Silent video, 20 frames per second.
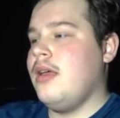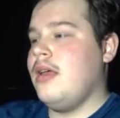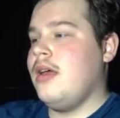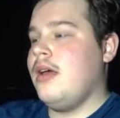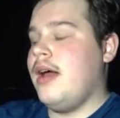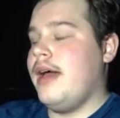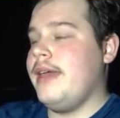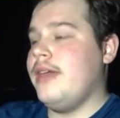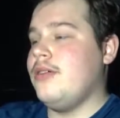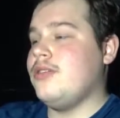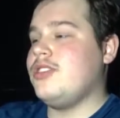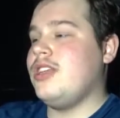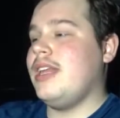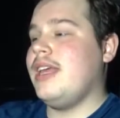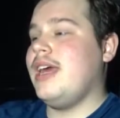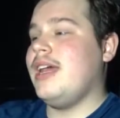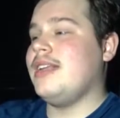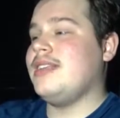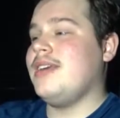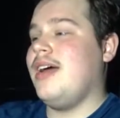I usually
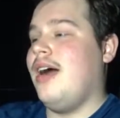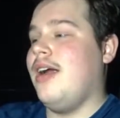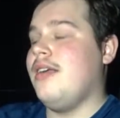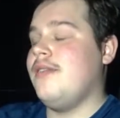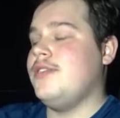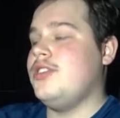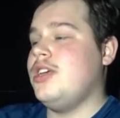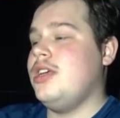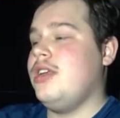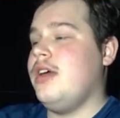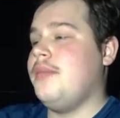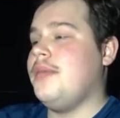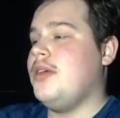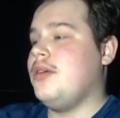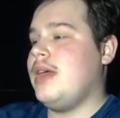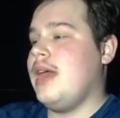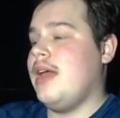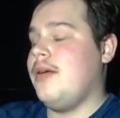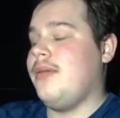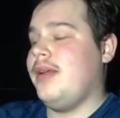get a ton of
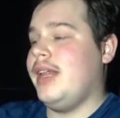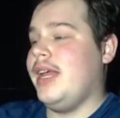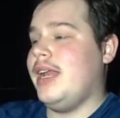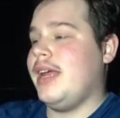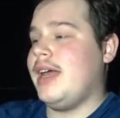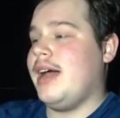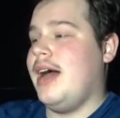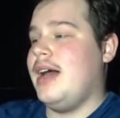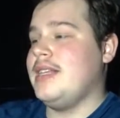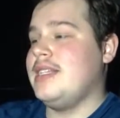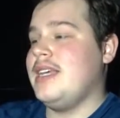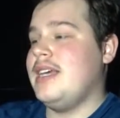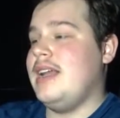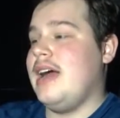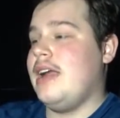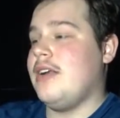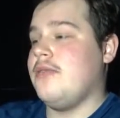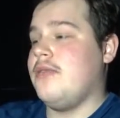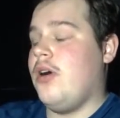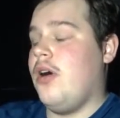GWK-related content
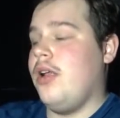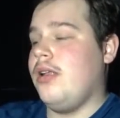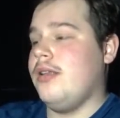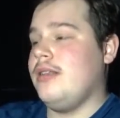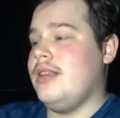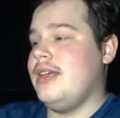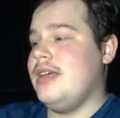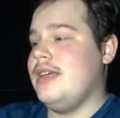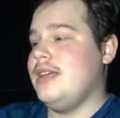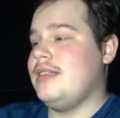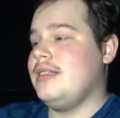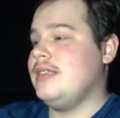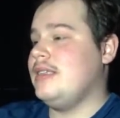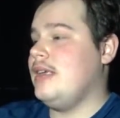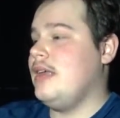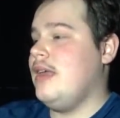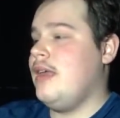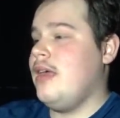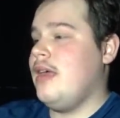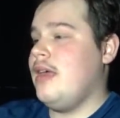out of all of these
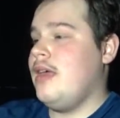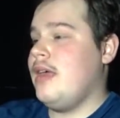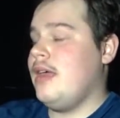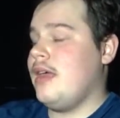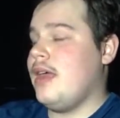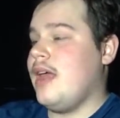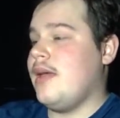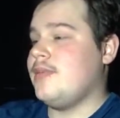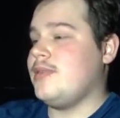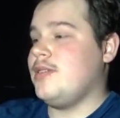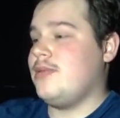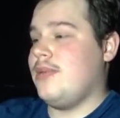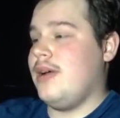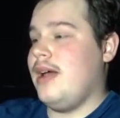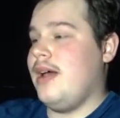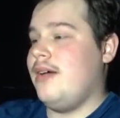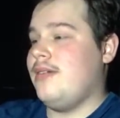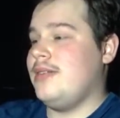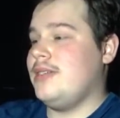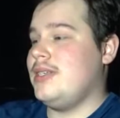games
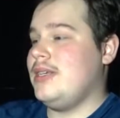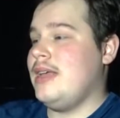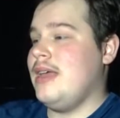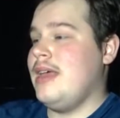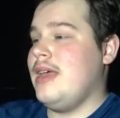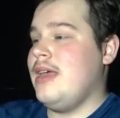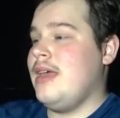around.